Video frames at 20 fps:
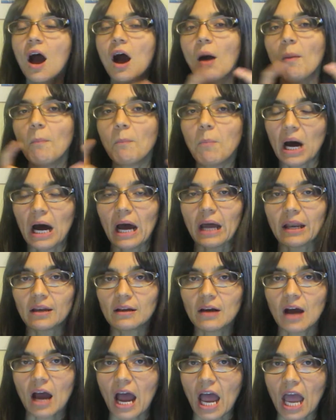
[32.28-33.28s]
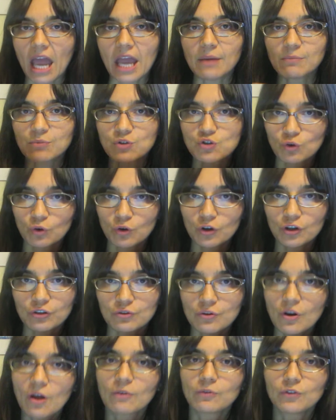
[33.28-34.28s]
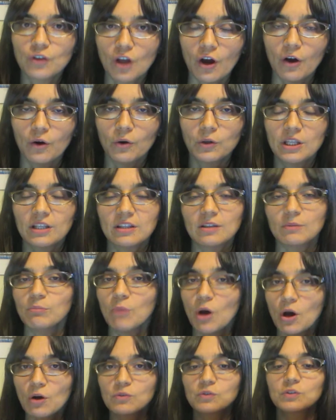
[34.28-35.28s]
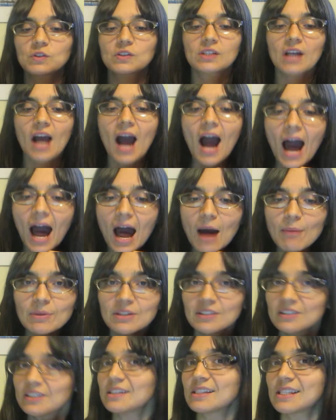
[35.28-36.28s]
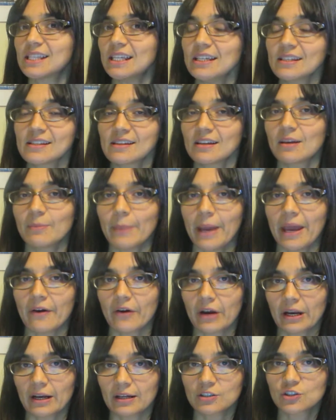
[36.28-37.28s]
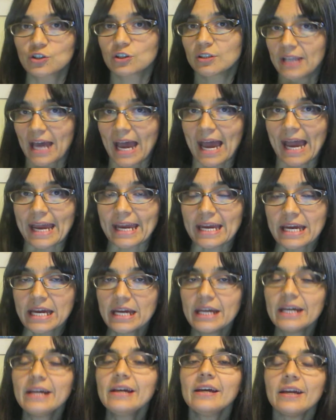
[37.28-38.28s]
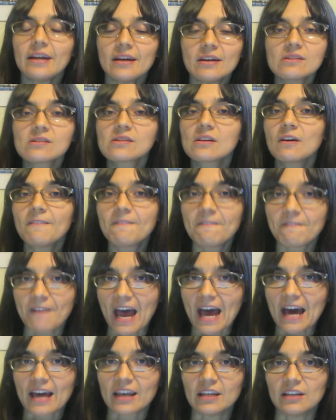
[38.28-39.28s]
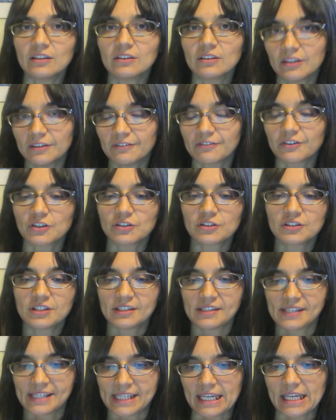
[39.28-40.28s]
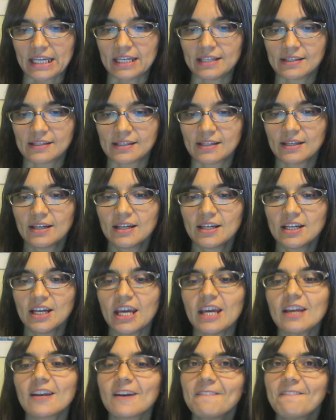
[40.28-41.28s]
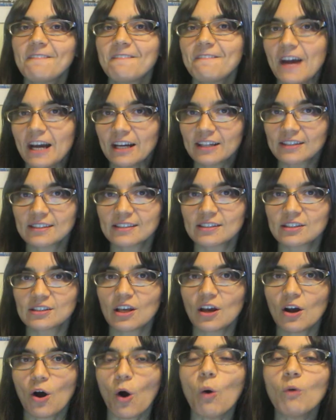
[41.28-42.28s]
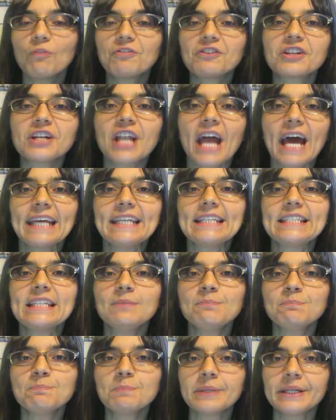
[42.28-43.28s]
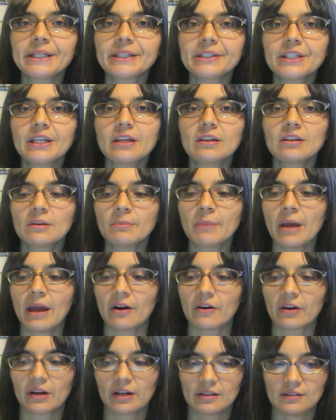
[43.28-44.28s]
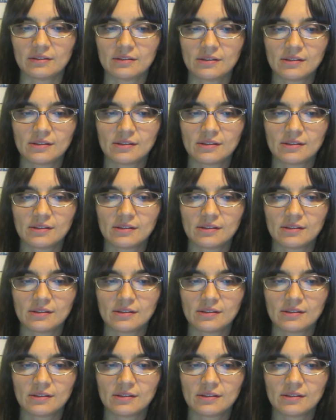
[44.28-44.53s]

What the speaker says: but I am sure you don't know that the most common disease in America today is a fatty liver disease. It affects over 90 million Americans.